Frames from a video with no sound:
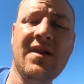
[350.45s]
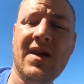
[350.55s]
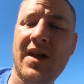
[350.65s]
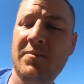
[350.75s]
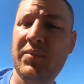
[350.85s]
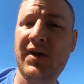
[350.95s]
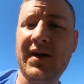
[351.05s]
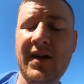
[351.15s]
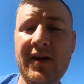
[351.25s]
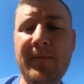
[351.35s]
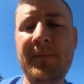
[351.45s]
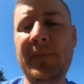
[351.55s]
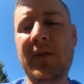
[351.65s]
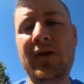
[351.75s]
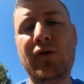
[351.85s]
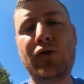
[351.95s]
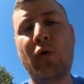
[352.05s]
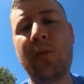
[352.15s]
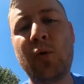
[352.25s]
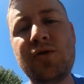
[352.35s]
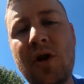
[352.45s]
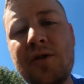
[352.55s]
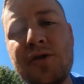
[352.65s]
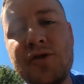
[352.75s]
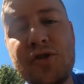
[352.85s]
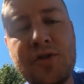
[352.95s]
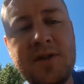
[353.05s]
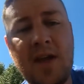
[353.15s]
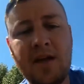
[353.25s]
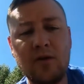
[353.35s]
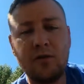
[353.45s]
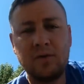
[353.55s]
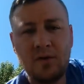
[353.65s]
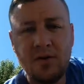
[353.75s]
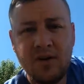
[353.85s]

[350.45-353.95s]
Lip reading: and then plug it in, your normal charger should take over.